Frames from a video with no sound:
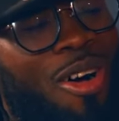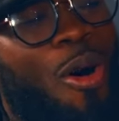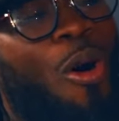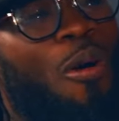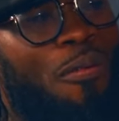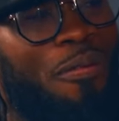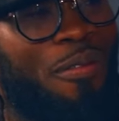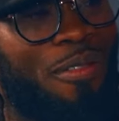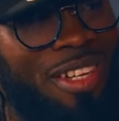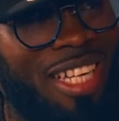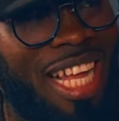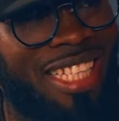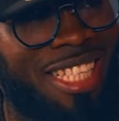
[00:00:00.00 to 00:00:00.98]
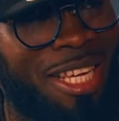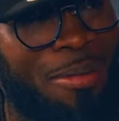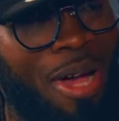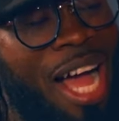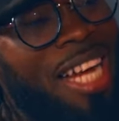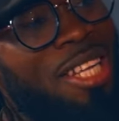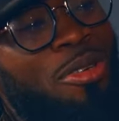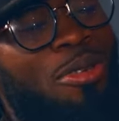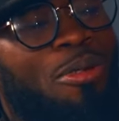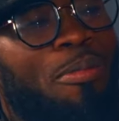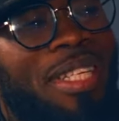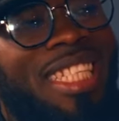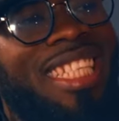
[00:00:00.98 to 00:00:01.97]
off that thing. I need you
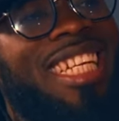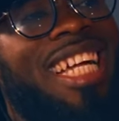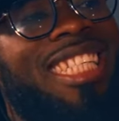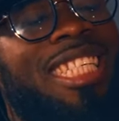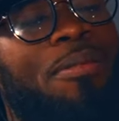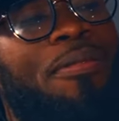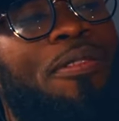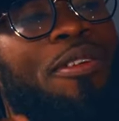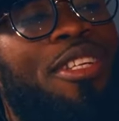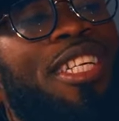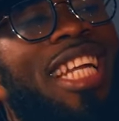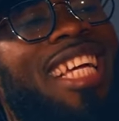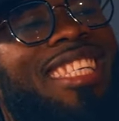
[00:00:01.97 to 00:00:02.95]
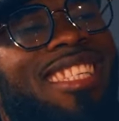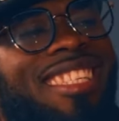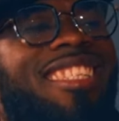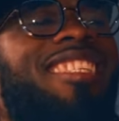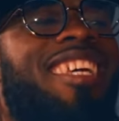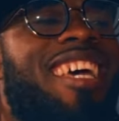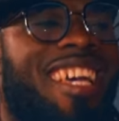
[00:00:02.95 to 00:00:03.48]
to maintain that thing for the next